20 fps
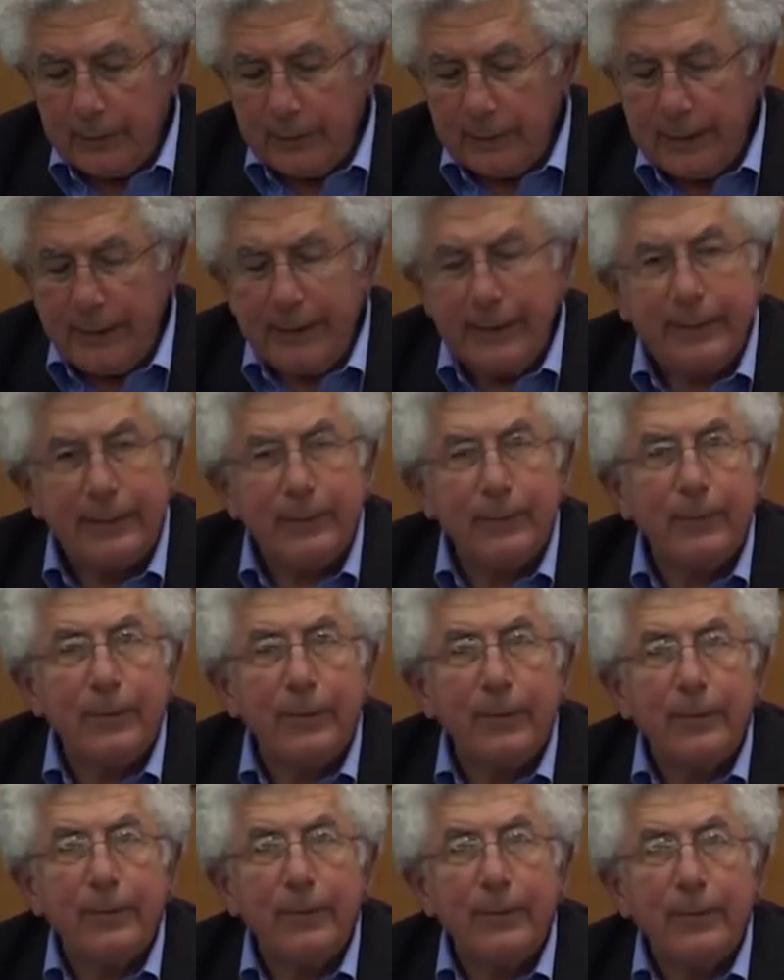Like
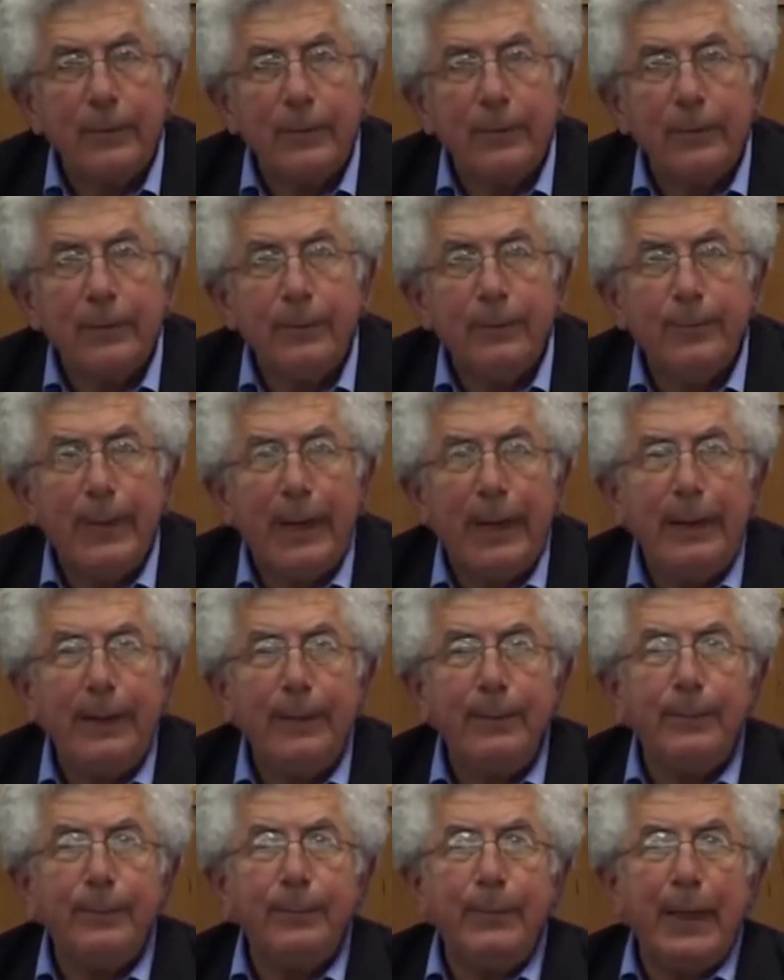
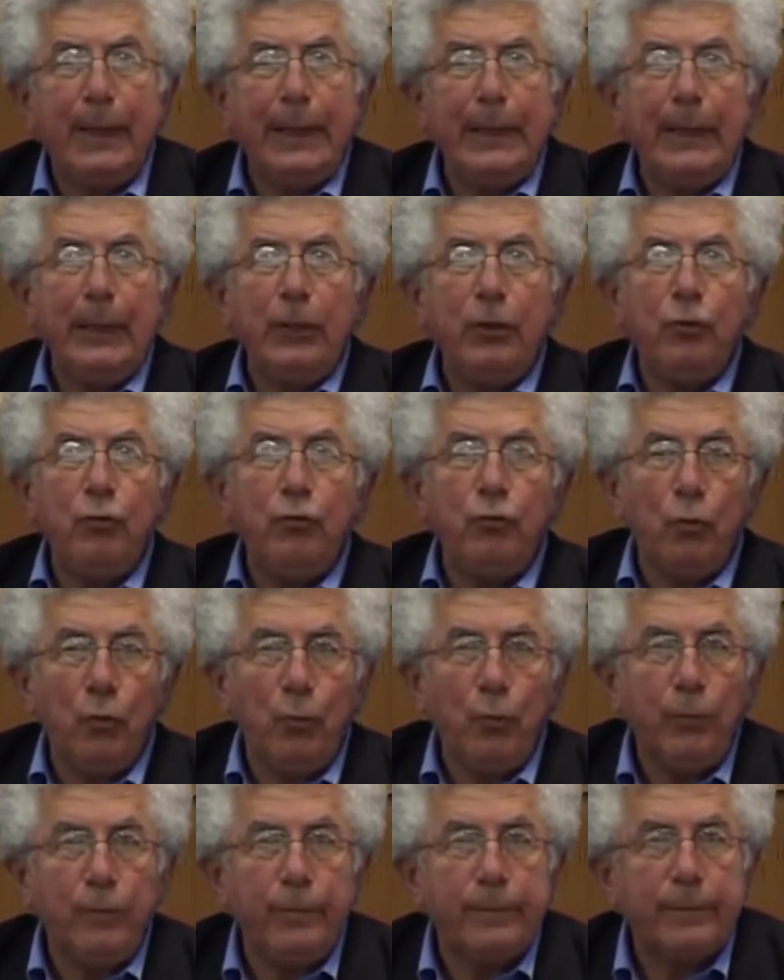many
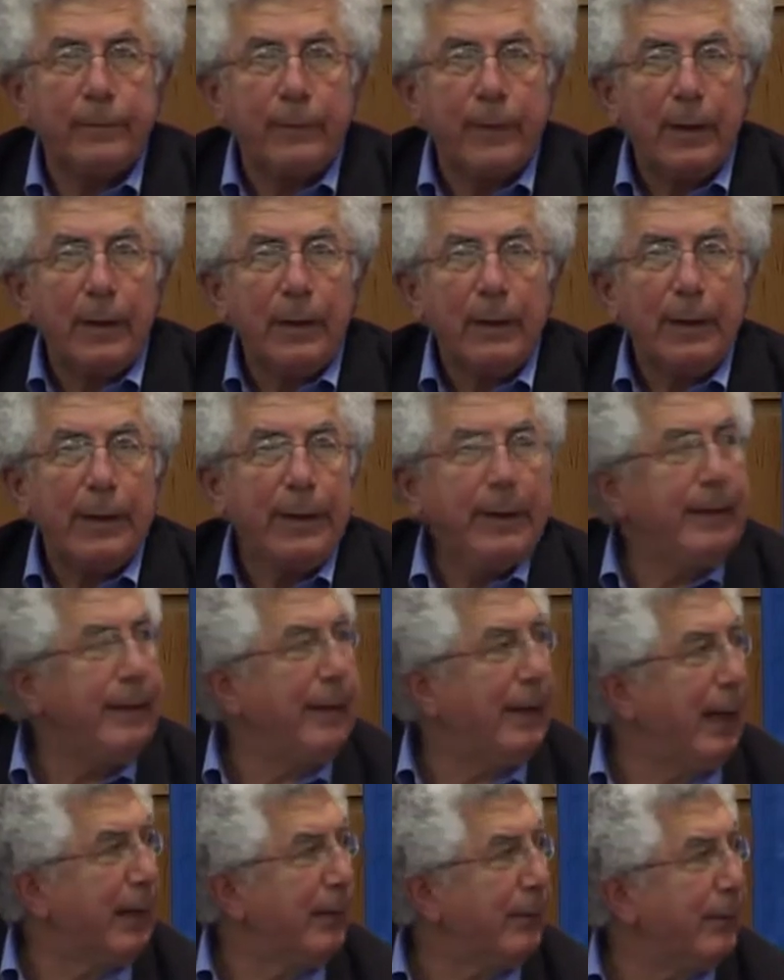Jews in
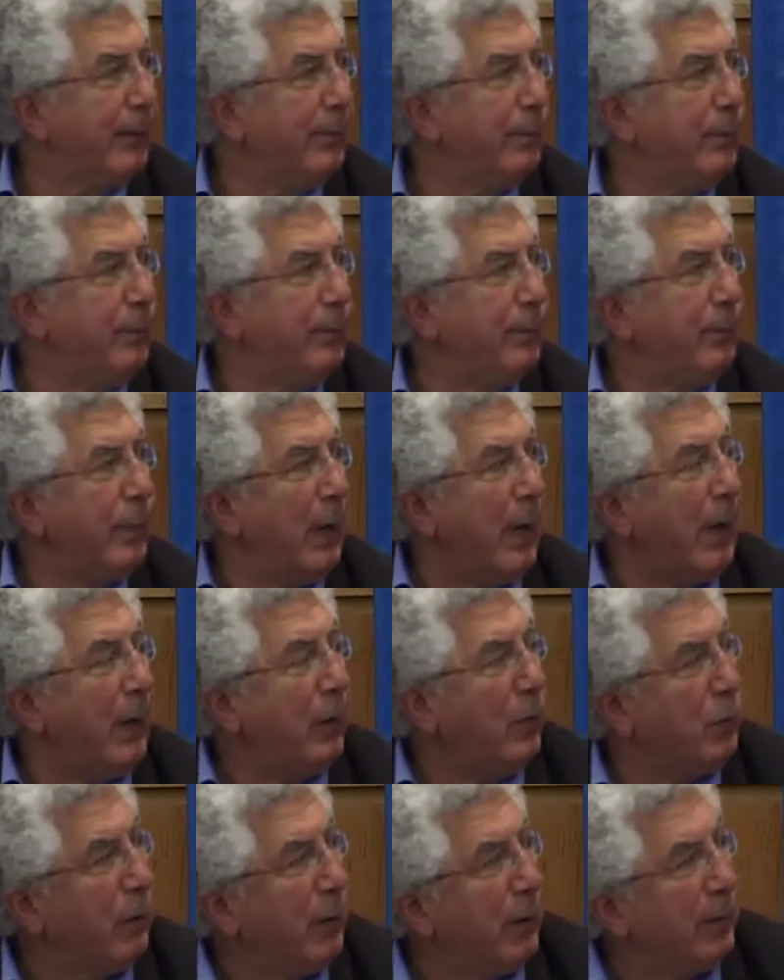the Arab
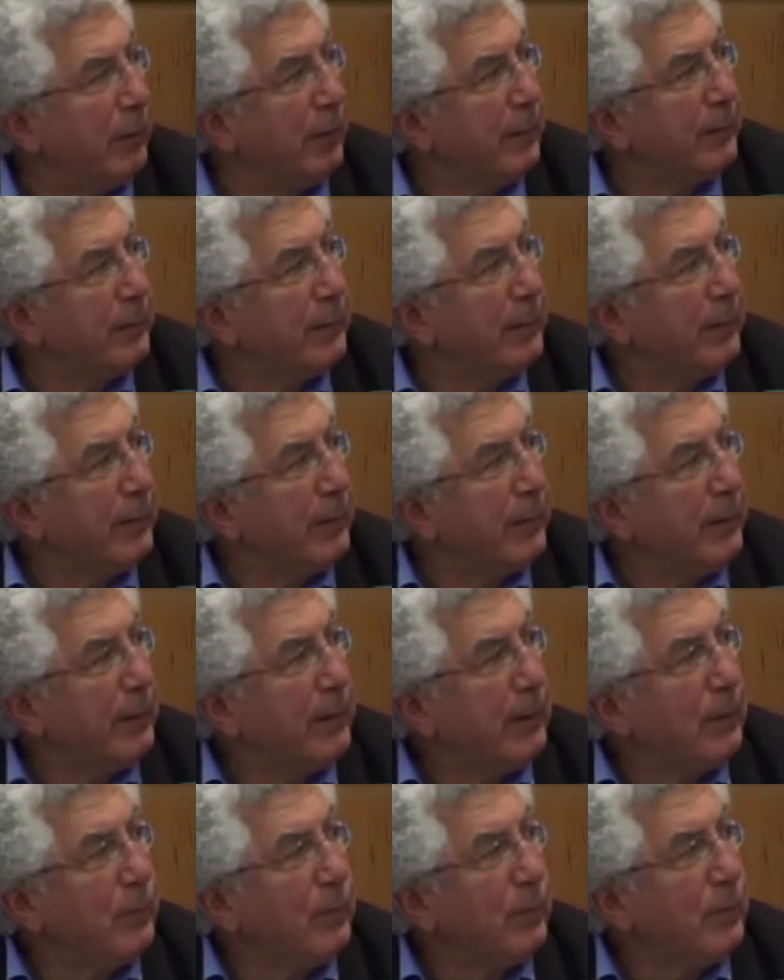world,
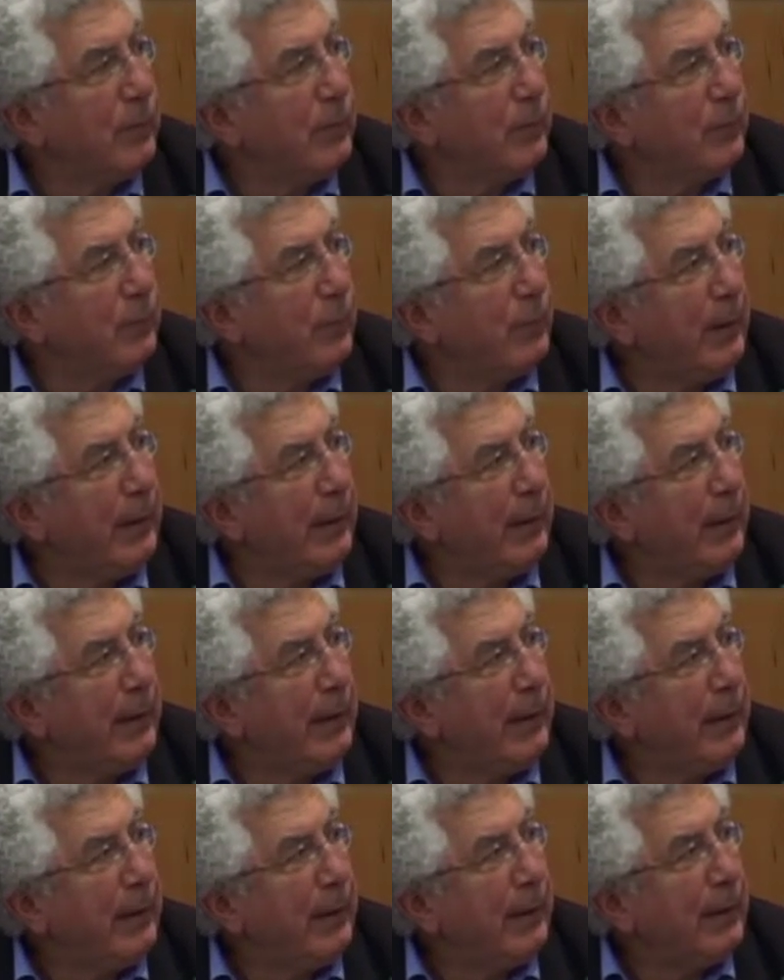
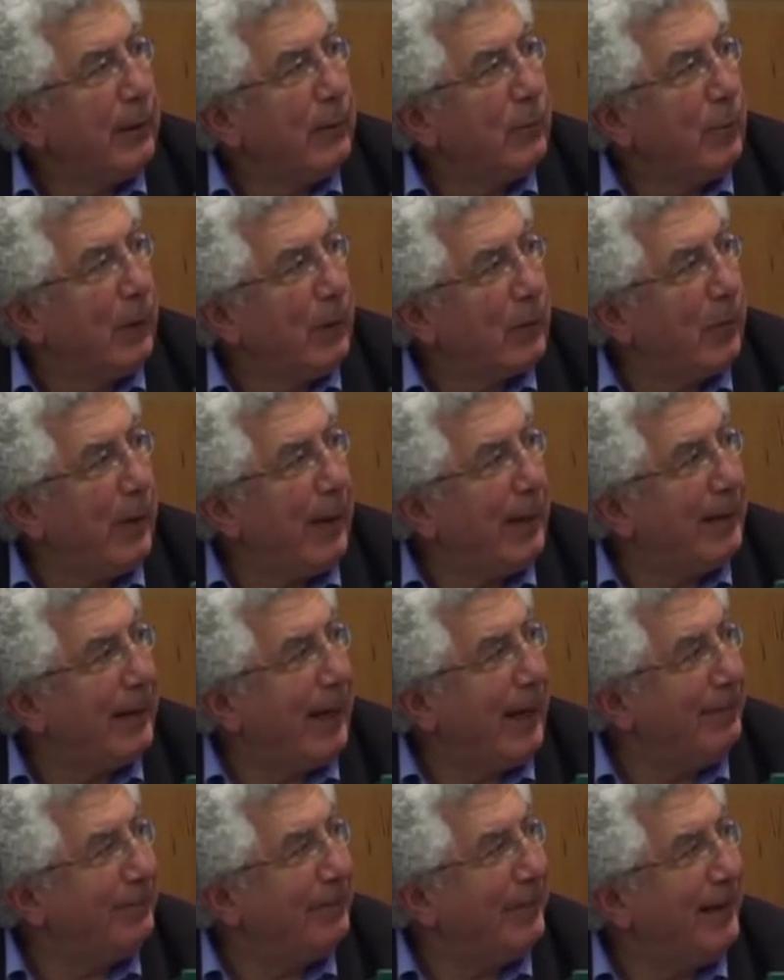we were quite
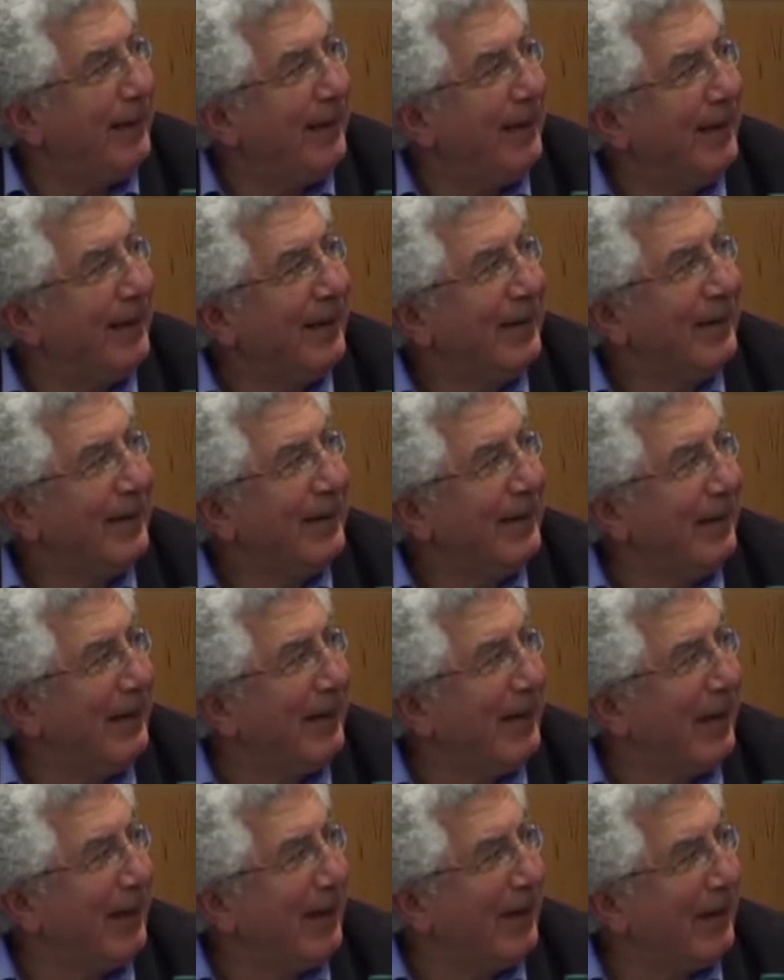happy
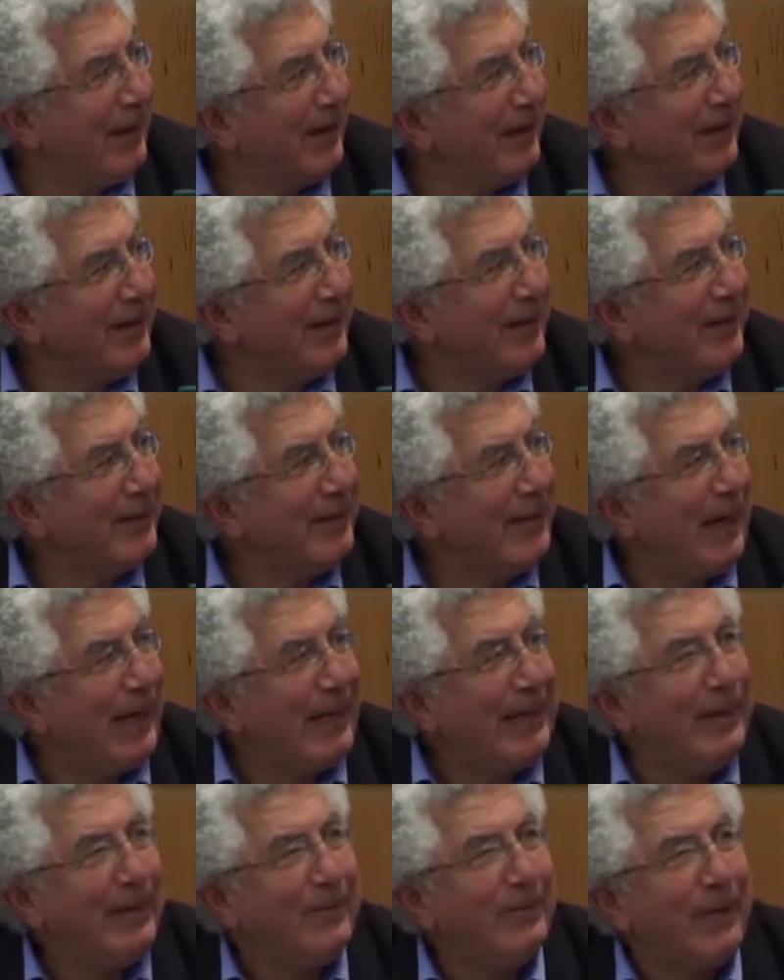in our
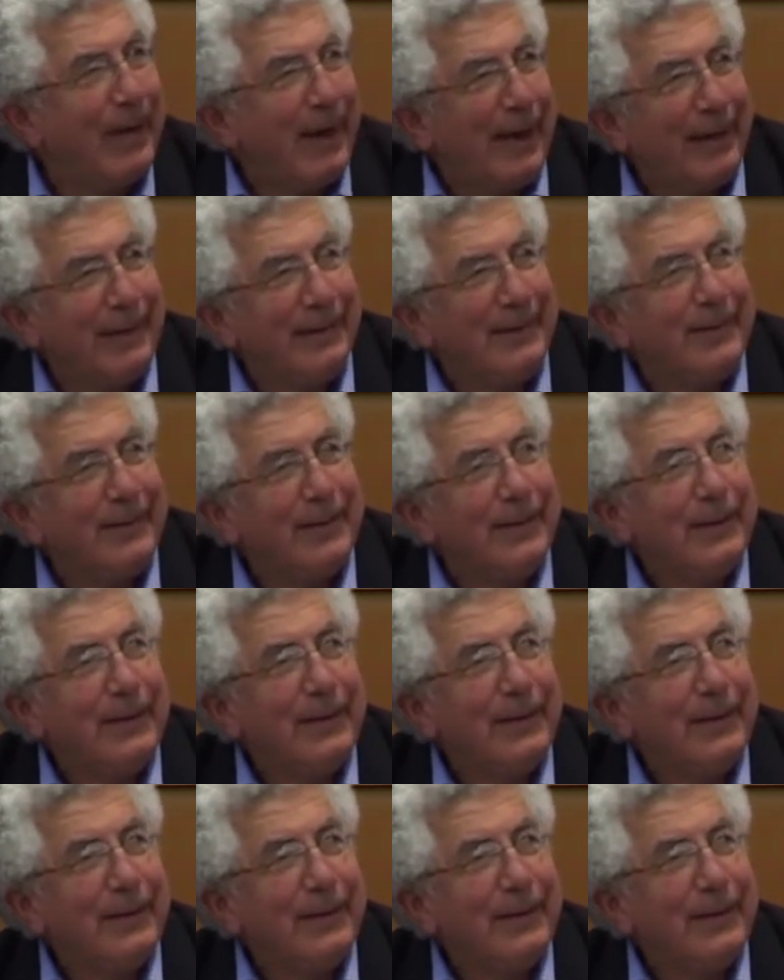native land.